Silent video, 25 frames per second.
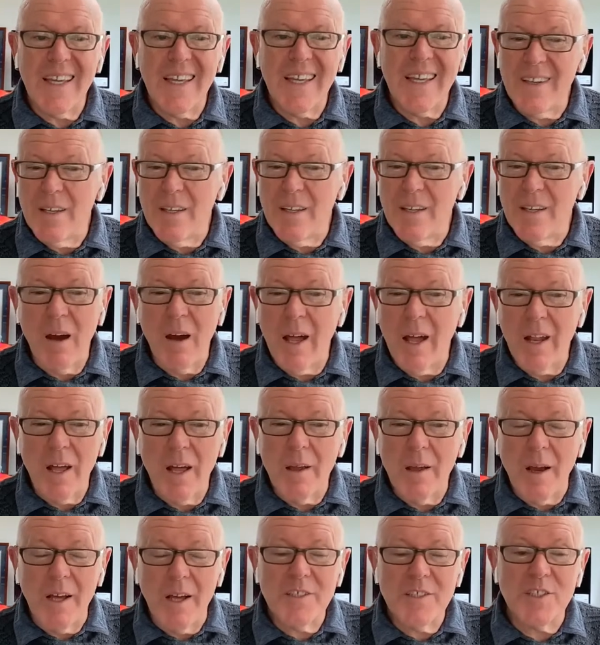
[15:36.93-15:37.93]
Now, you're right.
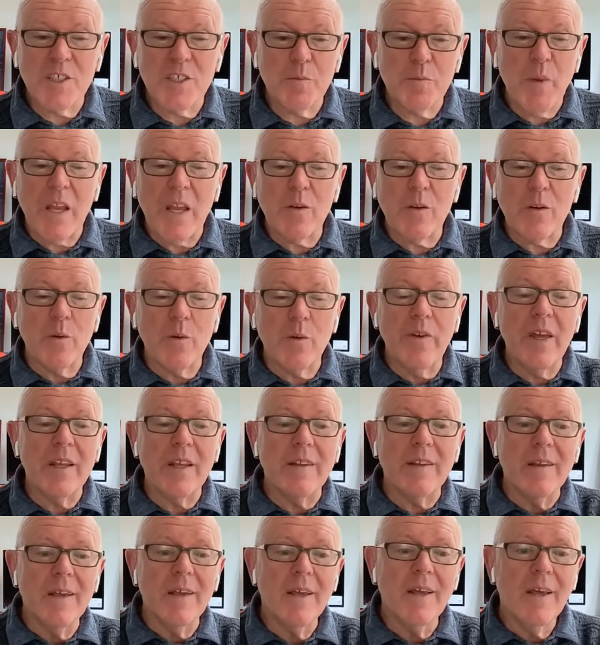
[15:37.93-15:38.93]
I, I suspect we've
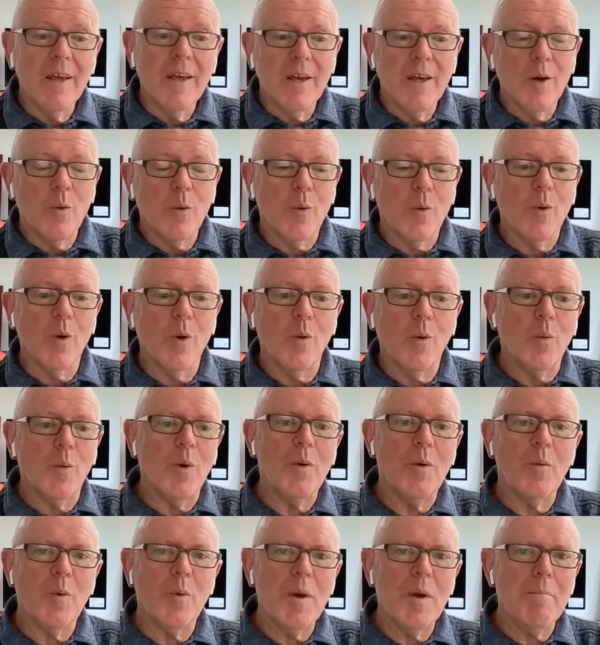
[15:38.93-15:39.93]
hit,
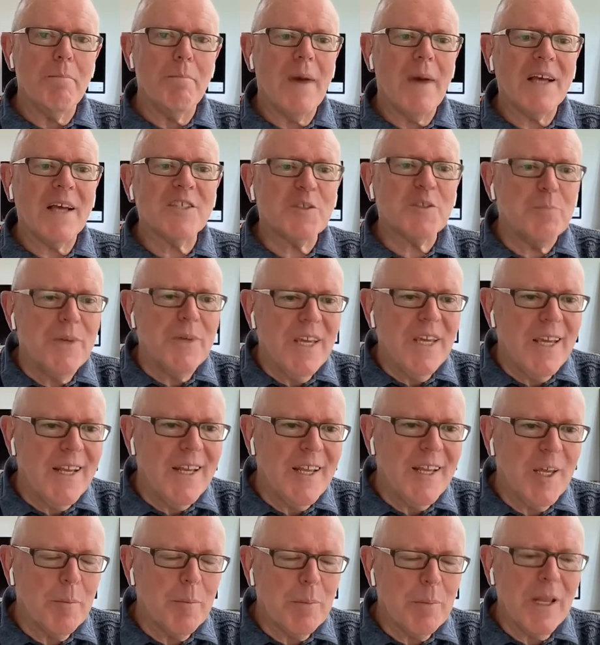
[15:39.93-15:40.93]
we, we must be
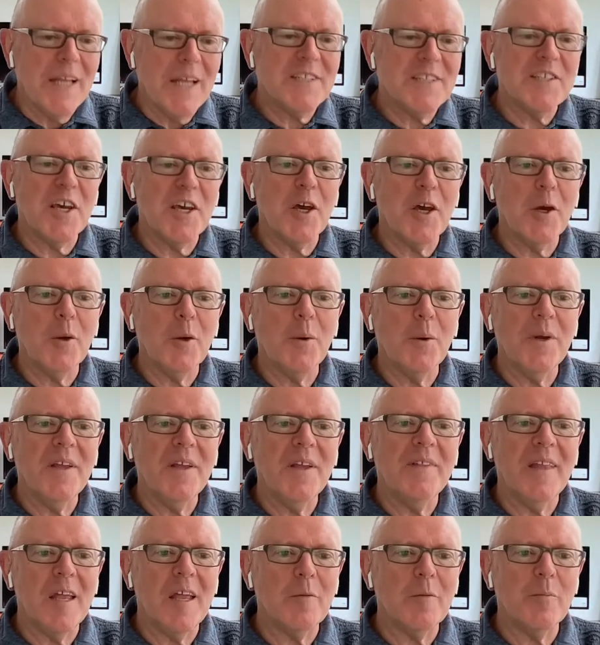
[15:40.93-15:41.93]
hitting a plateau
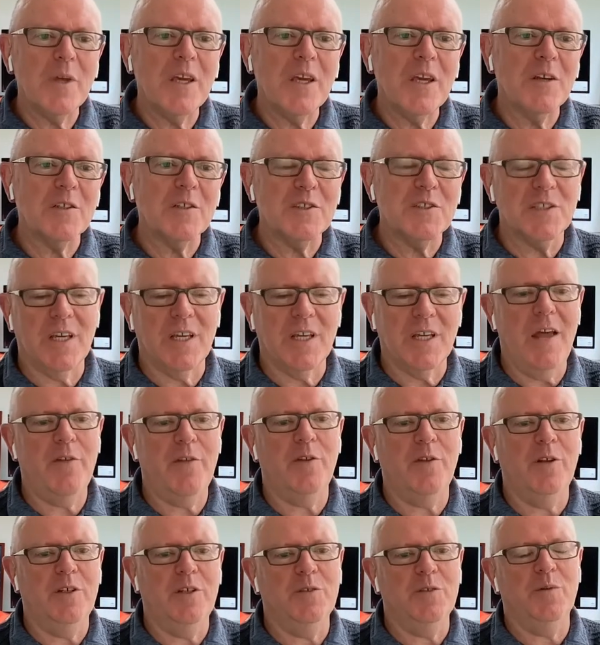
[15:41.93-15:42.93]
in that, because the
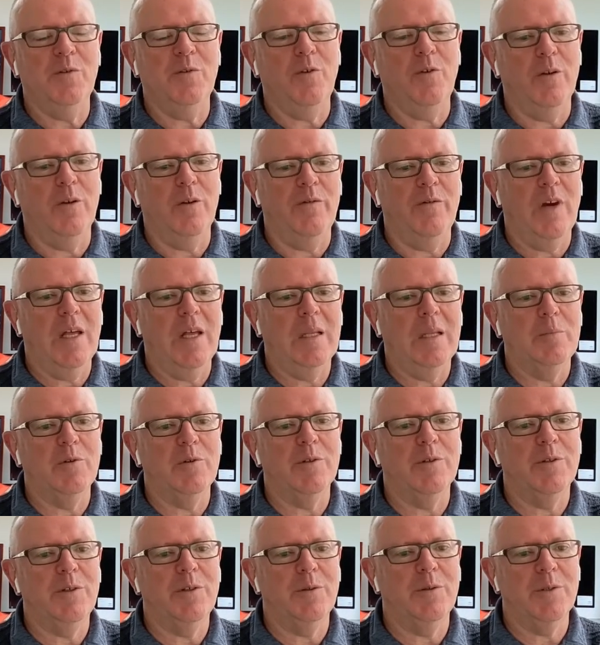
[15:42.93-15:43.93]
catheters we've got
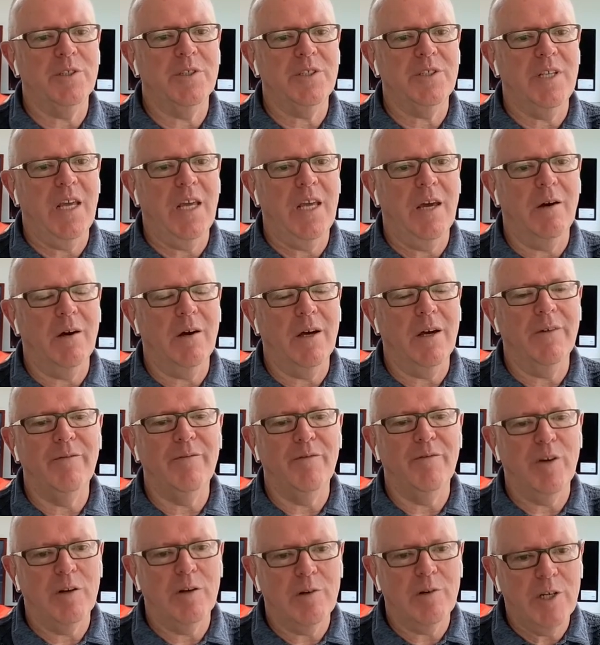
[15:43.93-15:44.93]
available to us now are
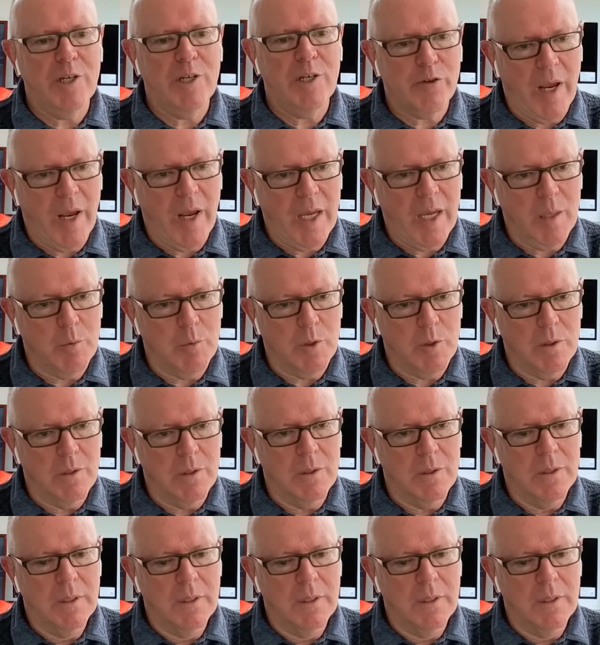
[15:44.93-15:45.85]
very trackable.